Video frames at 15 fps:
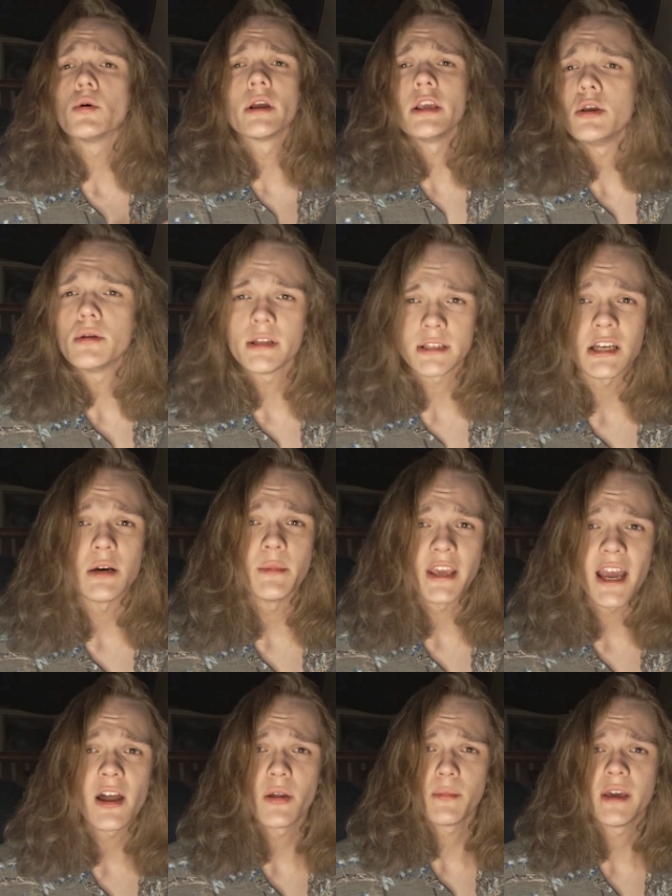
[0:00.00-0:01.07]
are you to tell me
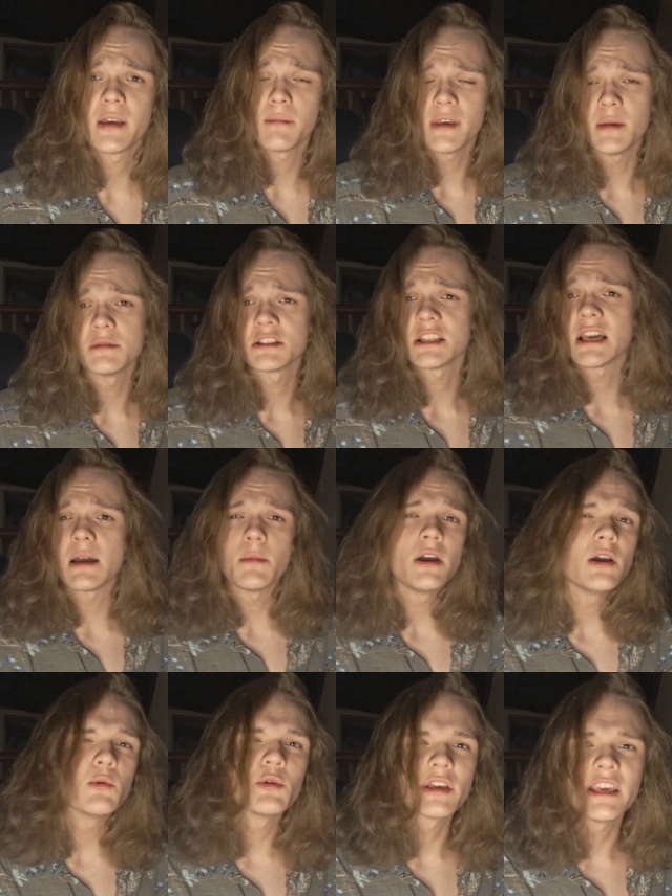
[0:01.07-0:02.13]
how to make Meme Slam?
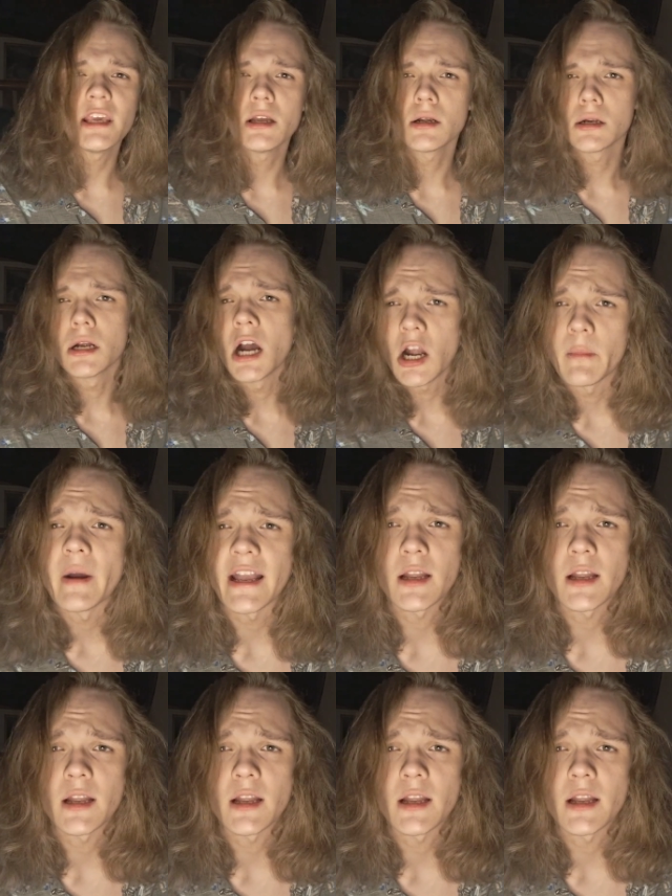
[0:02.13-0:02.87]
Well, here are my